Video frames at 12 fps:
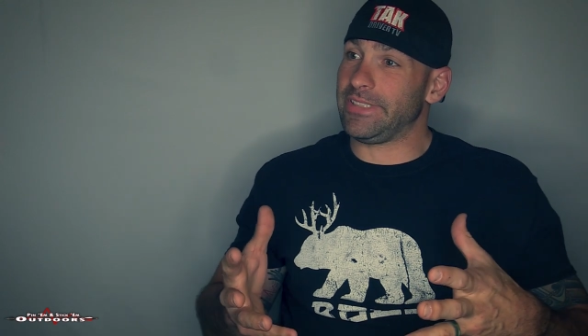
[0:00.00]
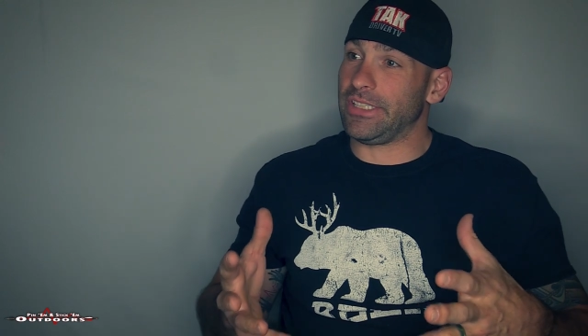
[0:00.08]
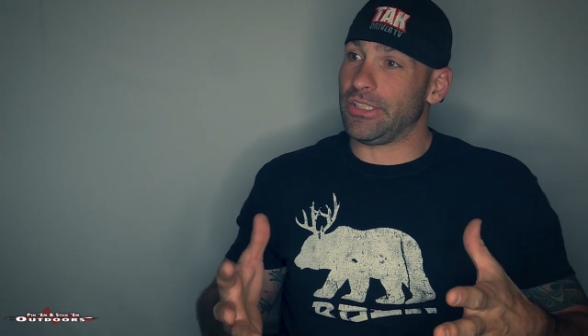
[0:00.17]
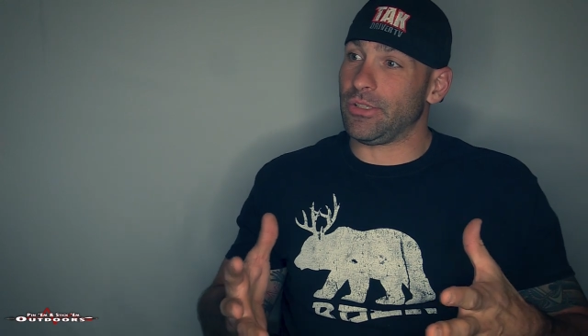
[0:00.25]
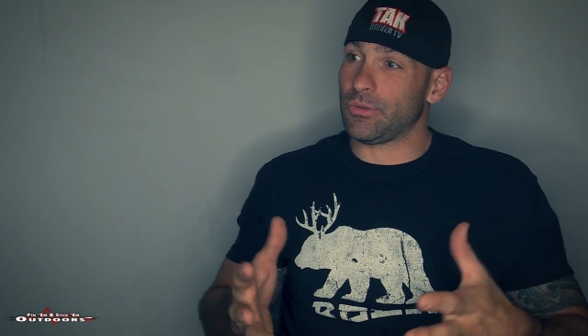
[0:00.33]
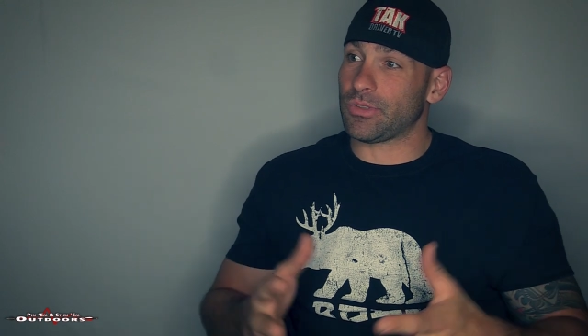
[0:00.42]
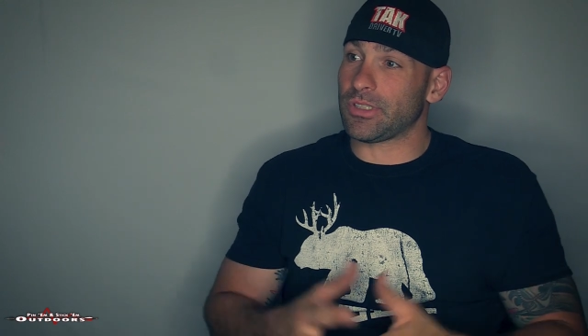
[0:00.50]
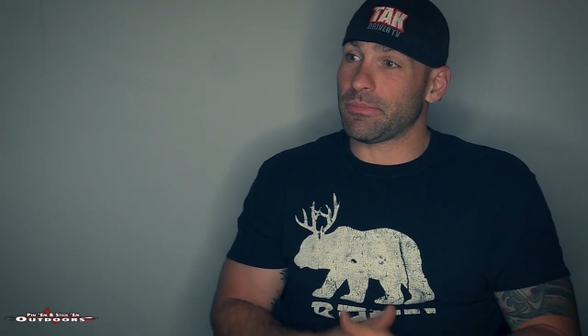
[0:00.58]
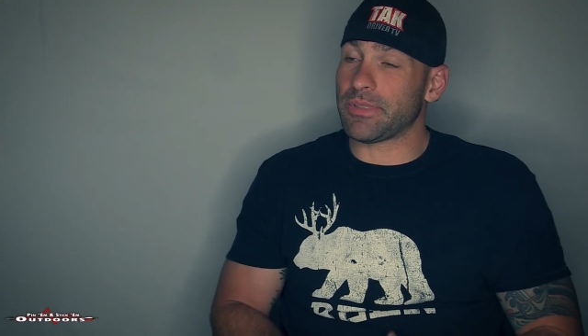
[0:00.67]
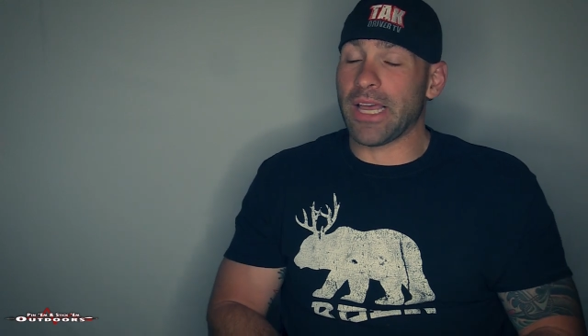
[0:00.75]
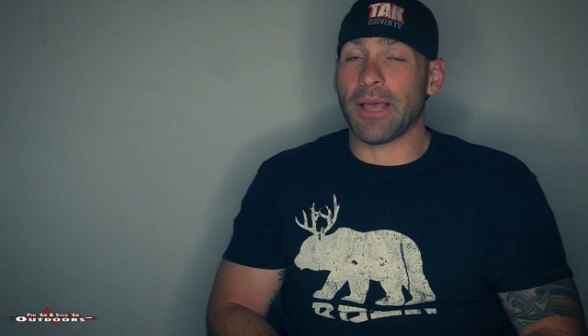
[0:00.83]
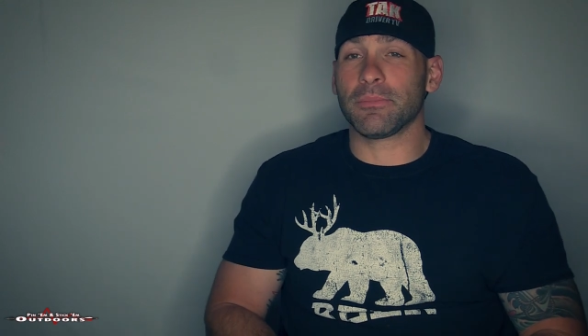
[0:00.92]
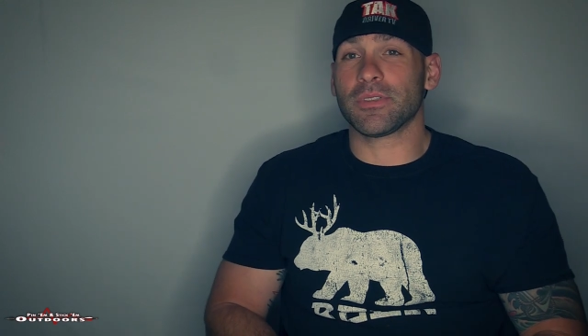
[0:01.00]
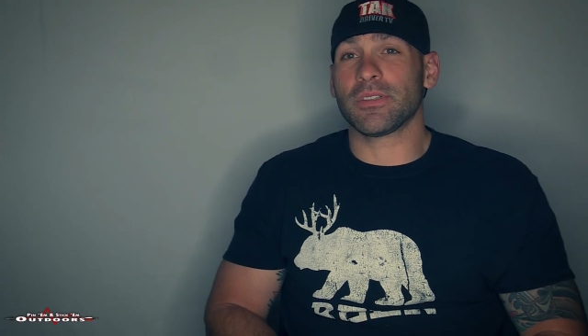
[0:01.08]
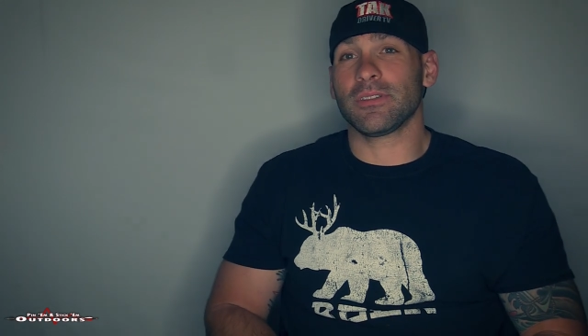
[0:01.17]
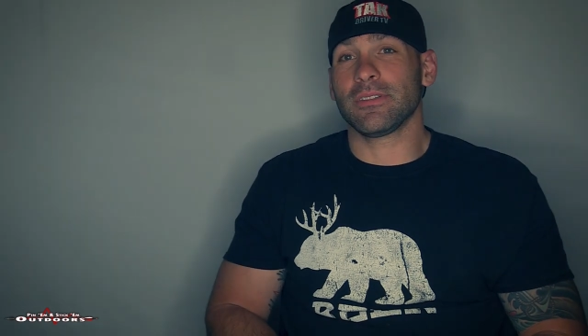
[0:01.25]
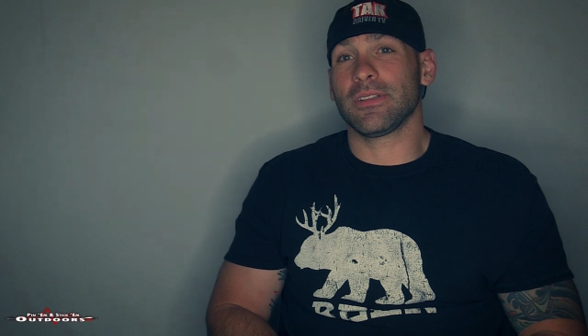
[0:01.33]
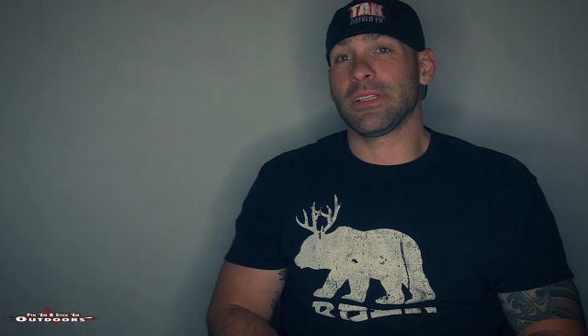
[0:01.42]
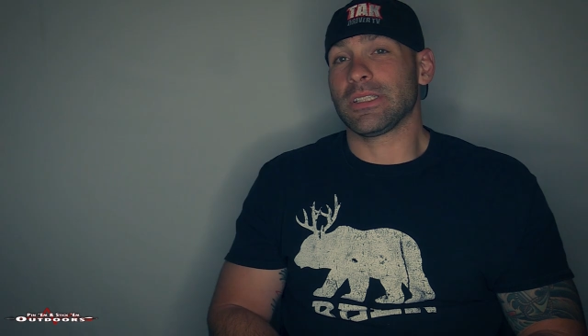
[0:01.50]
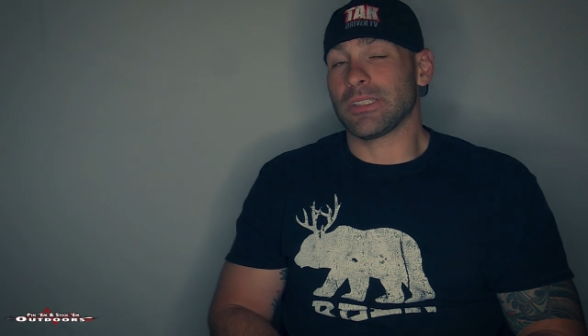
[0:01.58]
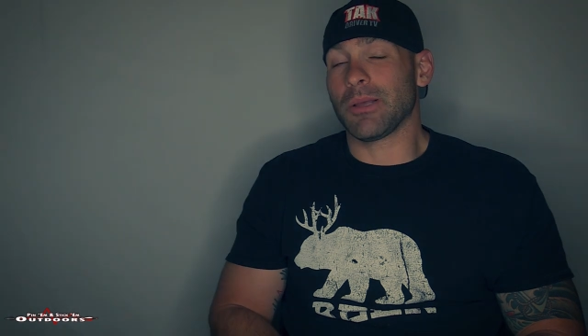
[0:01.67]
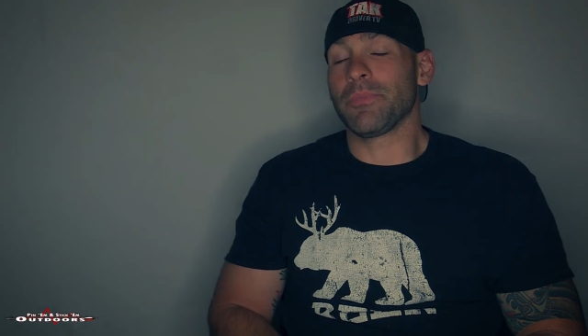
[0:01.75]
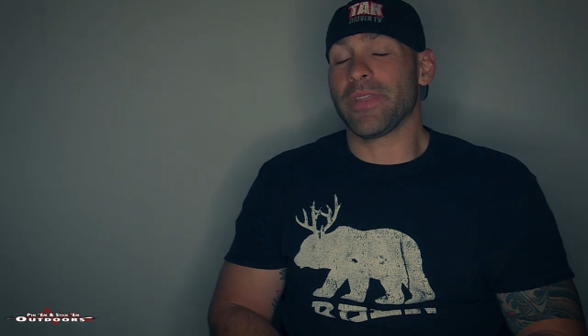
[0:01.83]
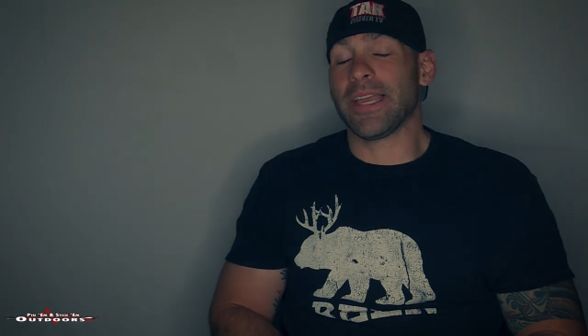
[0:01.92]
you know, sometimes
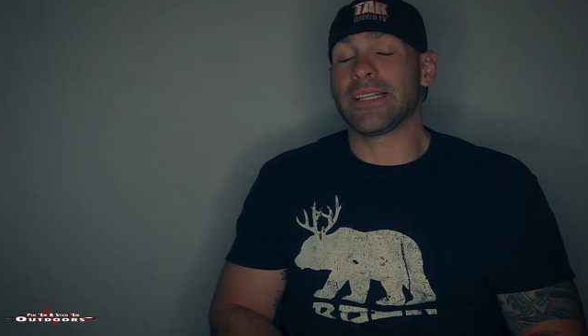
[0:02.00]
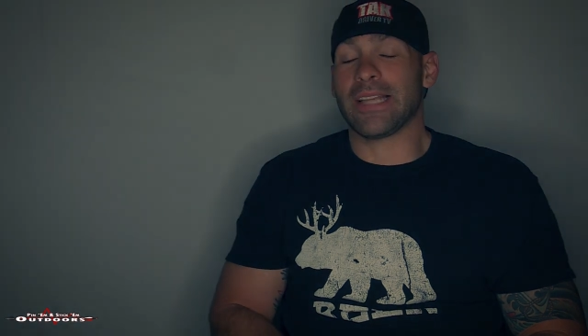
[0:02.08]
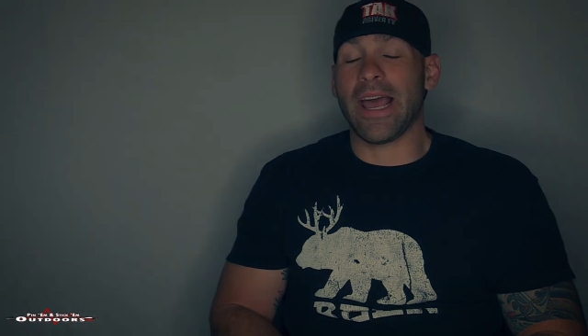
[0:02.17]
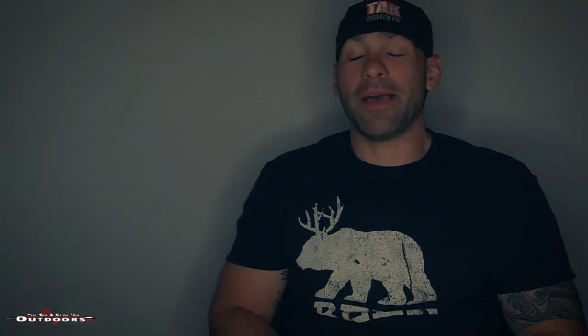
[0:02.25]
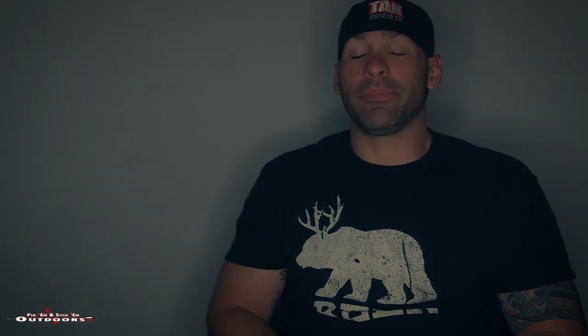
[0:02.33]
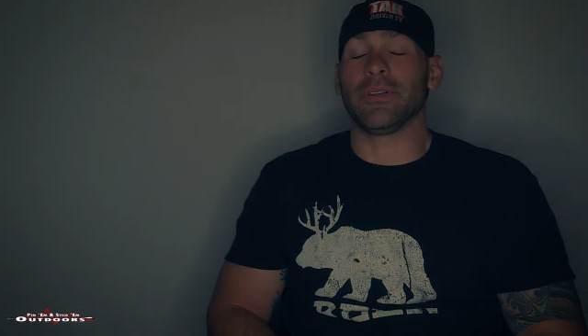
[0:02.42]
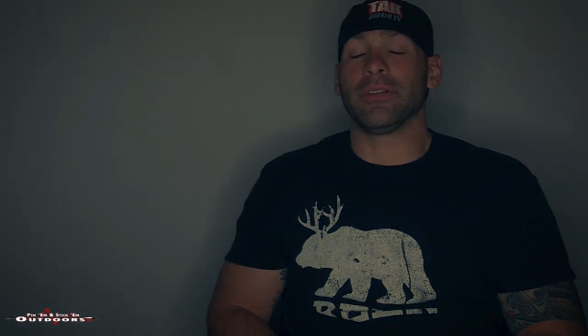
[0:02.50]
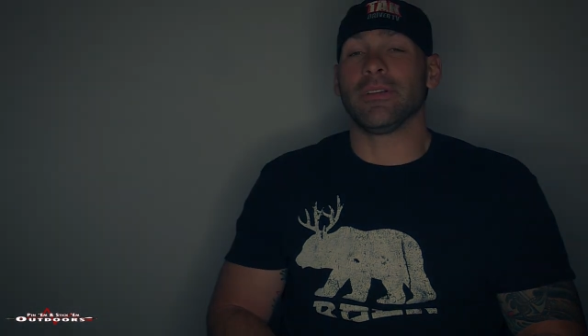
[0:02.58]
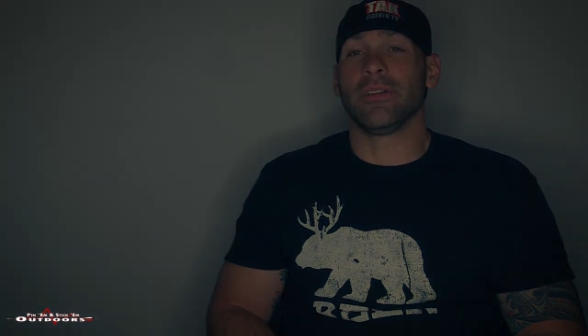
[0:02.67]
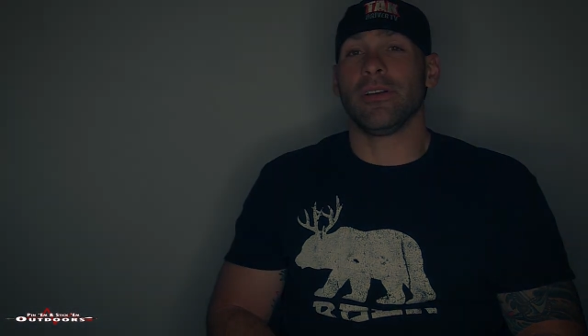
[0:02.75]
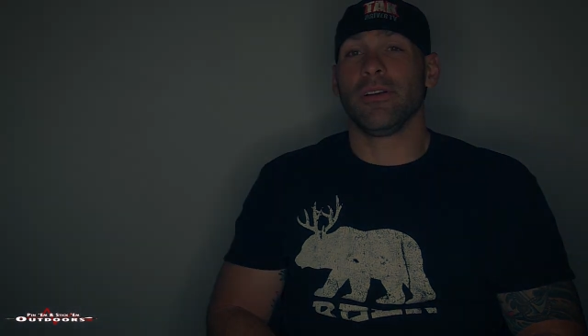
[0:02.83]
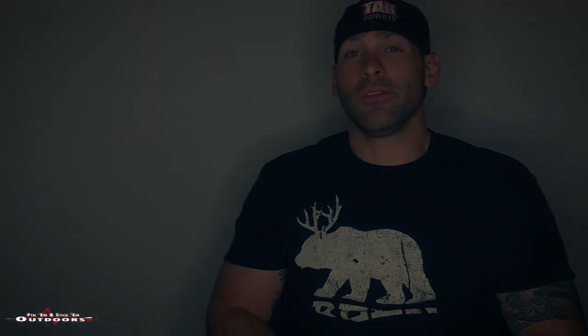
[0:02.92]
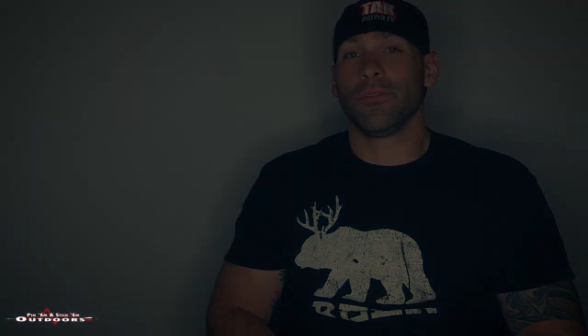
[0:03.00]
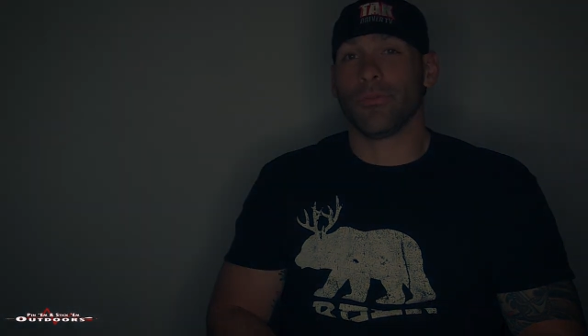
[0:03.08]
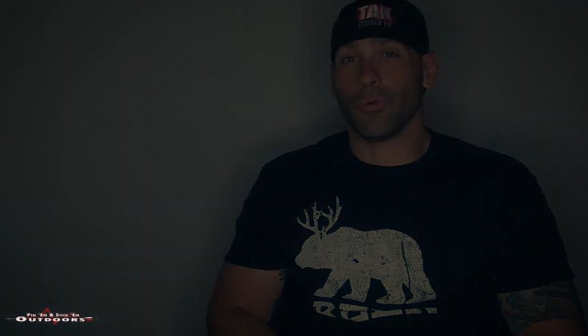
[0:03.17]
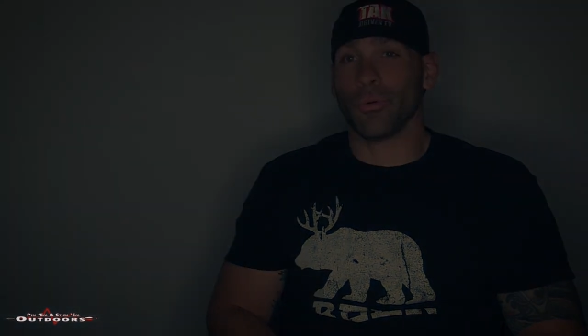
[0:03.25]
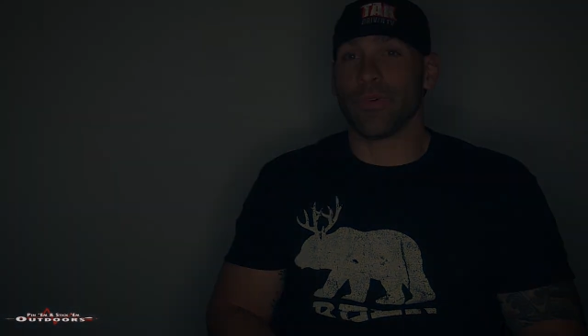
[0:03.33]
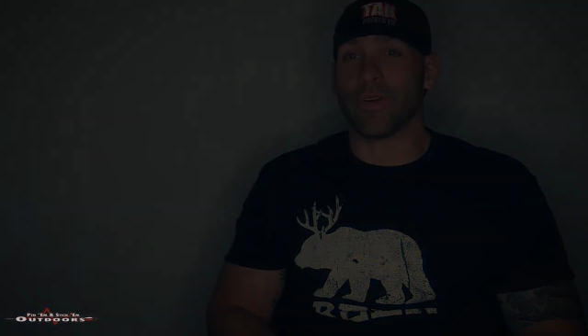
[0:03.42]
some things happen for a